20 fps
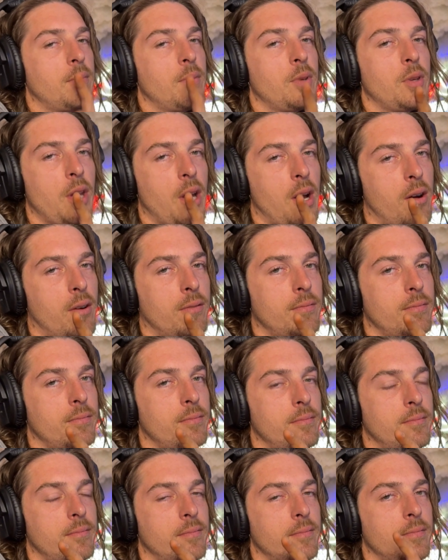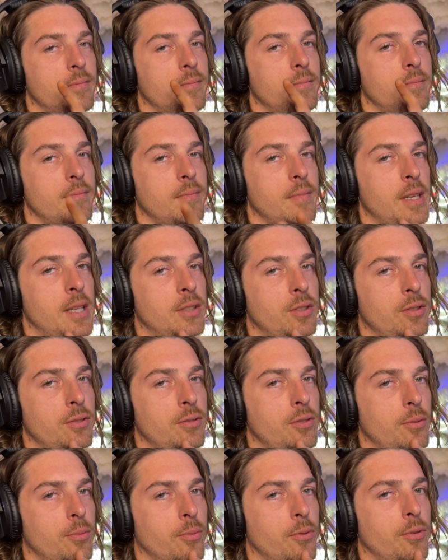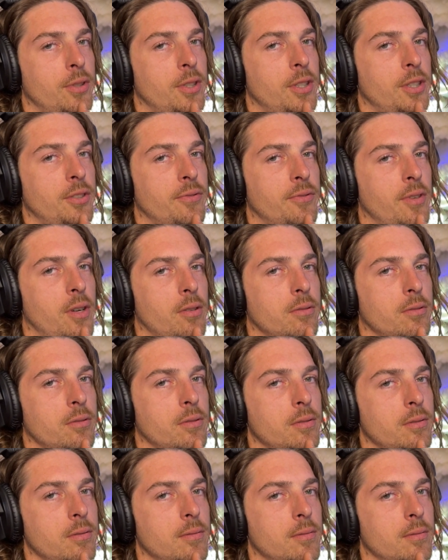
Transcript: Yo, is YouTube ruining your vocals?